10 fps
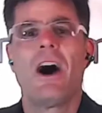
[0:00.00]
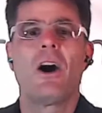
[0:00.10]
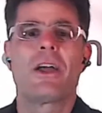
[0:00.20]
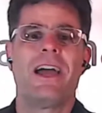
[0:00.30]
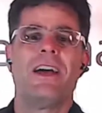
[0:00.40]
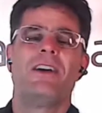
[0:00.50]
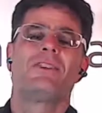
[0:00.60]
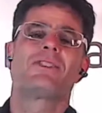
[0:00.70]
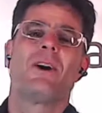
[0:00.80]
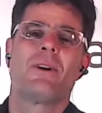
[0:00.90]
Okay,
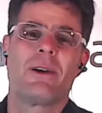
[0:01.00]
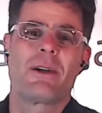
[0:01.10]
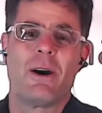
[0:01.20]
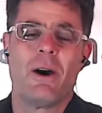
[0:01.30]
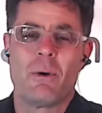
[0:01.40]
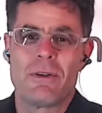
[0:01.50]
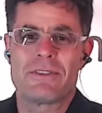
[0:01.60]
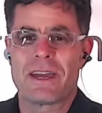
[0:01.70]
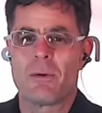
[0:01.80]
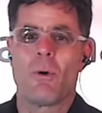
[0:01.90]
so there we go.
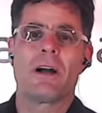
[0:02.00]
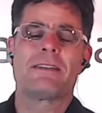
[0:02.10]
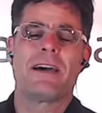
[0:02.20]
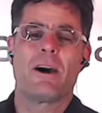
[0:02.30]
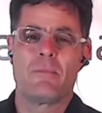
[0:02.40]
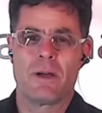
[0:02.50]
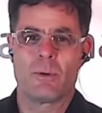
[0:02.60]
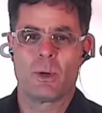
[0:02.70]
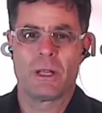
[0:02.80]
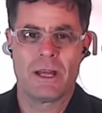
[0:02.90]
We've taken a walk down
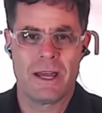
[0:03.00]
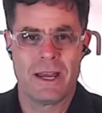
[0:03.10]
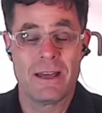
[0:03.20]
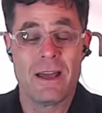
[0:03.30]
memory lane.